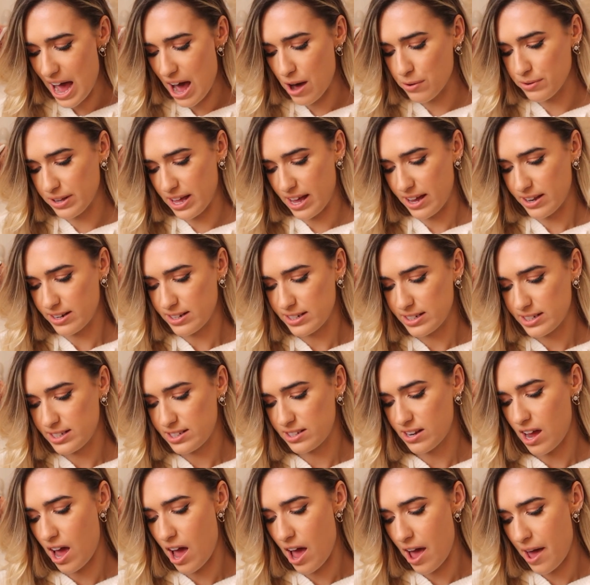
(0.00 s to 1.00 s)

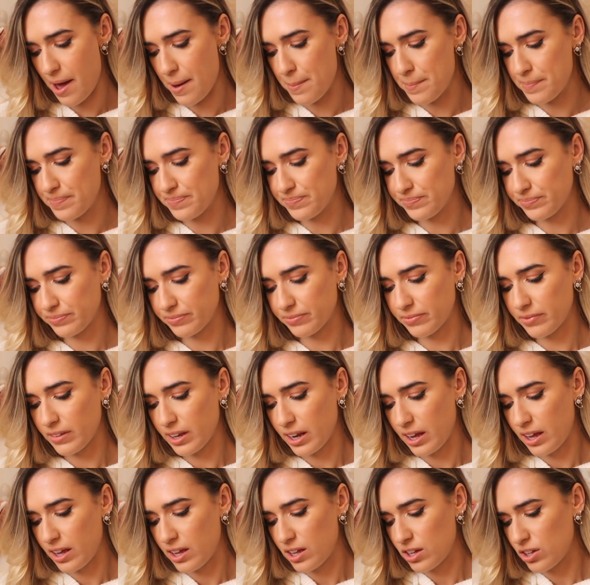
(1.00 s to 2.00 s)
Poundland. Um,
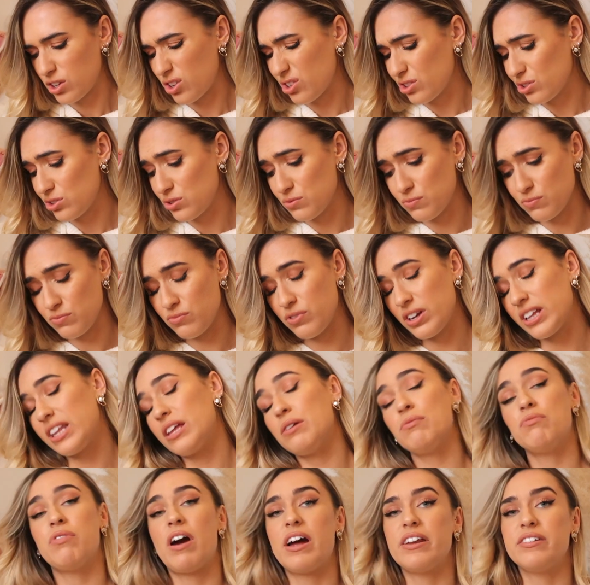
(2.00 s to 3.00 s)
got some
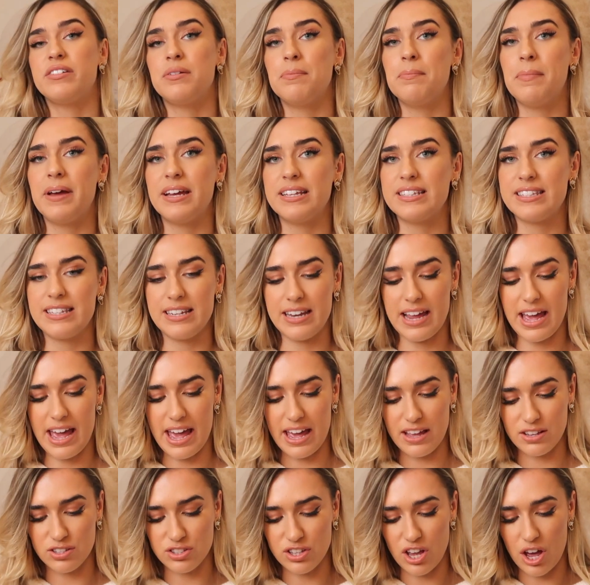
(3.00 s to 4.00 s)
really random bits in
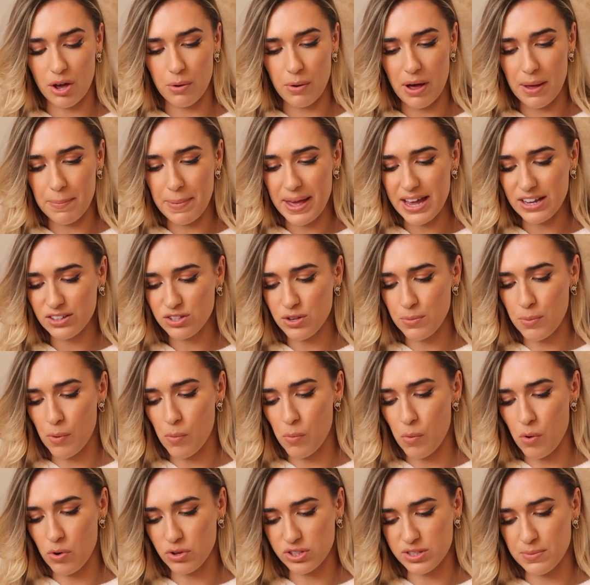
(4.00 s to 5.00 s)
here. So I picked up a
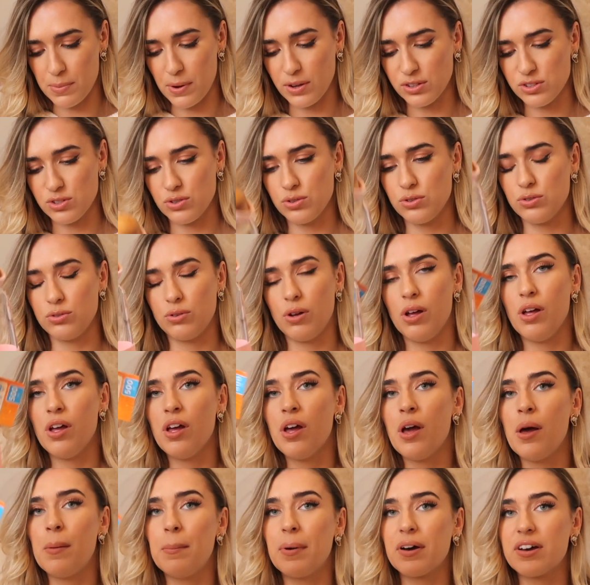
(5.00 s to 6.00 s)
water bottle
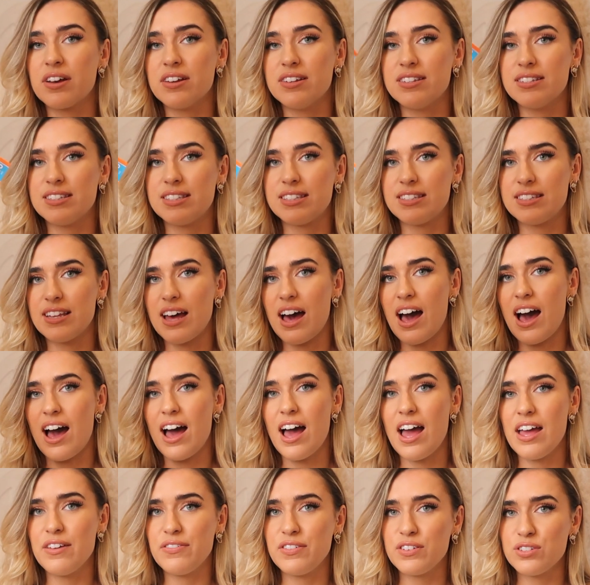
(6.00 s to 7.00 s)
because
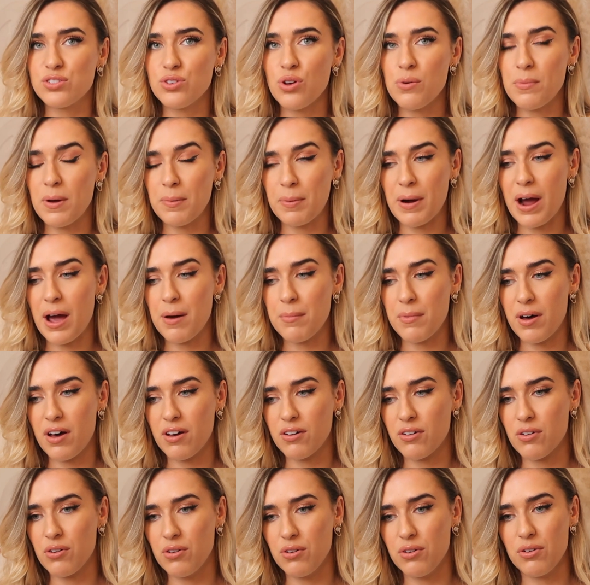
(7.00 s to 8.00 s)
if you saw my
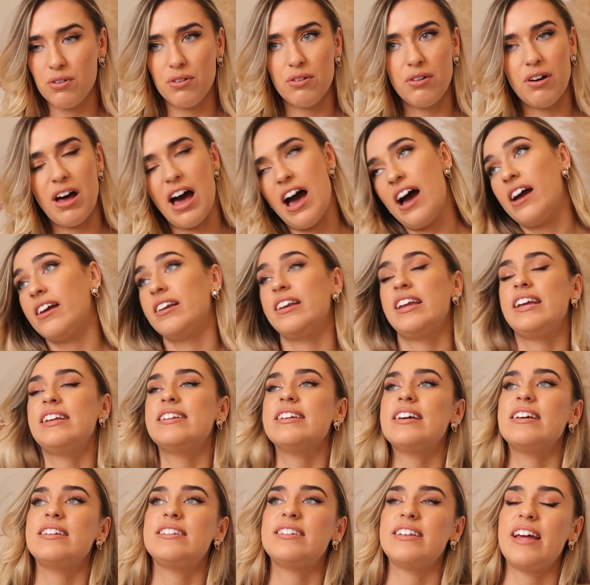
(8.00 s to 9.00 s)
Primark haul, I
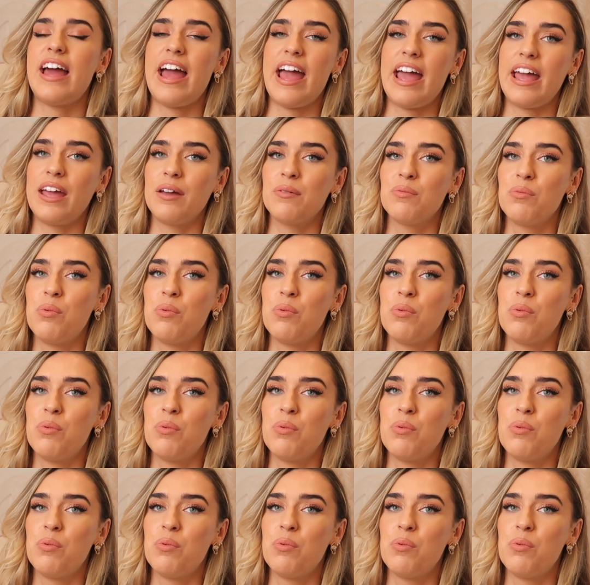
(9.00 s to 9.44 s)
needed a